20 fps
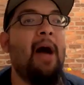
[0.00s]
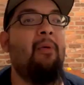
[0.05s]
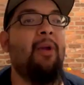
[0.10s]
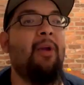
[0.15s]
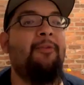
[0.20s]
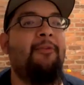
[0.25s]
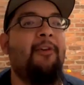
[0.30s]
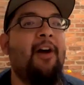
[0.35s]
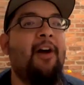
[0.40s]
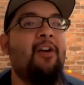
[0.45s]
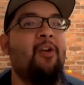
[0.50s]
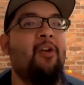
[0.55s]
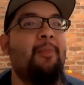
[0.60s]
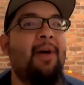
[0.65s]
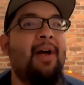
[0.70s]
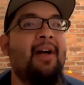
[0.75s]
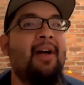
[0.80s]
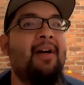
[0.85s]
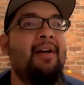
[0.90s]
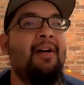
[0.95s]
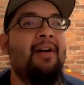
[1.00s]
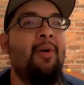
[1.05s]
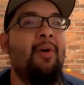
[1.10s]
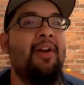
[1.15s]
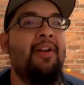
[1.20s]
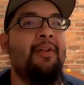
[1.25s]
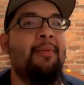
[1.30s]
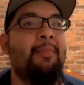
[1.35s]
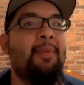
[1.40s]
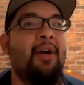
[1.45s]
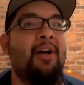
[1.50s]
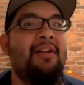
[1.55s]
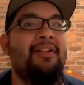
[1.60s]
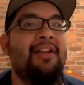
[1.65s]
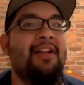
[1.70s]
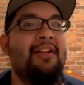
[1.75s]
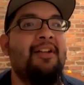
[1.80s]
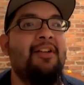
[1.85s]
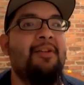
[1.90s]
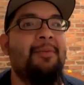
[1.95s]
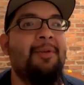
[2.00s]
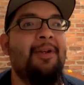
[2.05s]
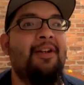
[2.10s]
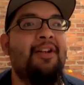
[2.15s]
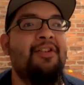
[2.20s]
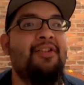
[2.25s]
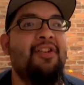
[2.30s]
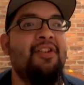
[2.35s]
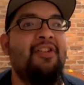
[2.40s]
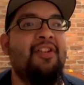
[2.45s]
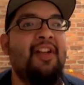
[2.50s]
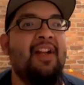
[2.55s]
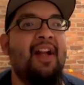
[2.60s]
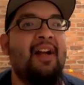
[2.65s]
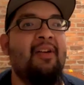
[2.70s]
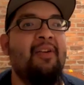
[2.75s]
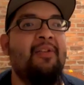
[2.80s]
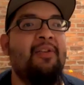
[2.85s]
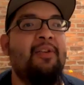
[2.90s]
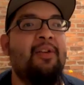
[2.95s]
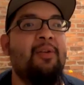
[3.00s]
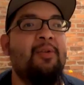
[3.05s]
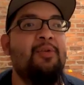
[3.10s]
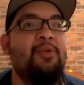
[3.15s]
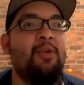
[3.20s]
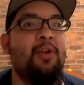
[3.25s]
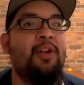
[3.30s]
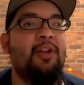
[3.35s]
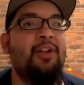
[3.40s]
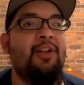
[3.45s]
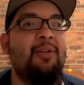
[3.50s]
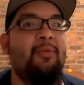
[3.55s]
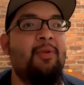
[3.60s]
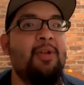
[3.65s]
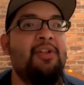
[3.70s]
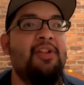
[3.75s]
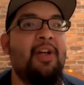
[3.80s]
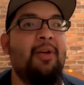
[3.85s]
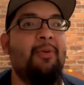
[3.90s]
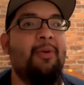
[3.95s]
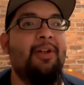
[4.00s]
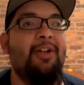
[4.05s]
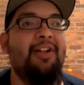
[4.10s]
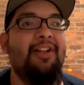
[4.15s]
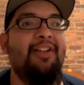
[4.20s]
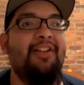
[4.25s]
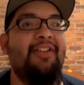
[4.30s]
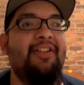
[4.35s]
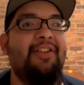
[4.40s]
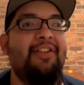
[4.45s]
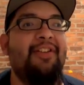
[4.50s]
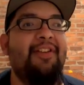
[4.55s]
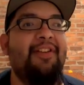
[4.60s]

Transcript: was followed by one of the bartenders because she said I was too drunk, which I was.